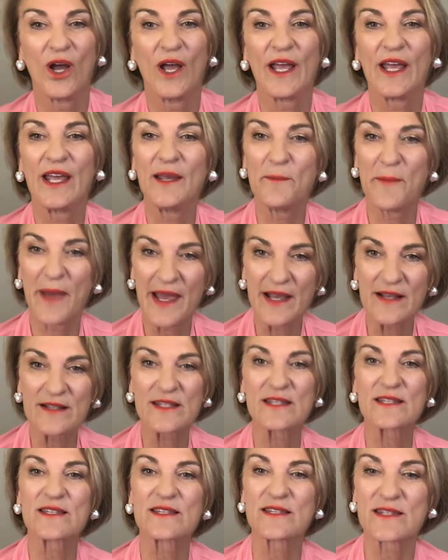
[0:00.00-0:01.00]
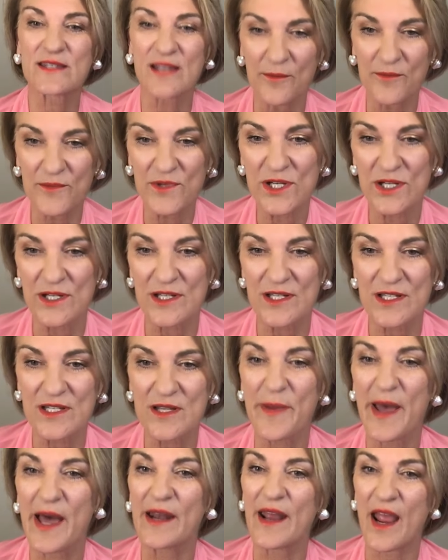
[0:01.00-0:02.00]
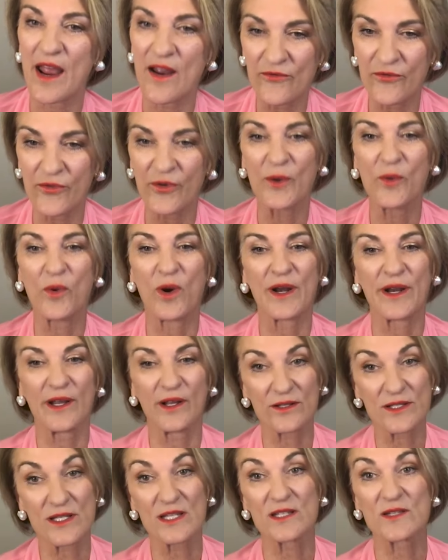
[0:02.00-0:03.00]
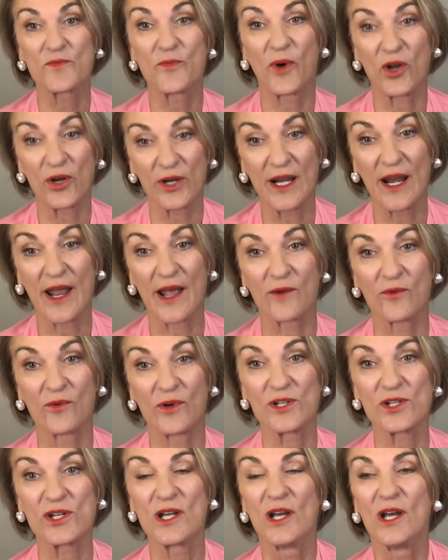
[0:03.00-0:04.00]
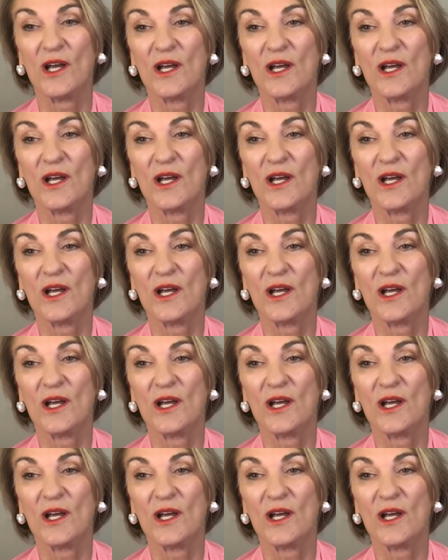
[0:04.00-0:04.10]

he makes assumptions about everyone else's body language,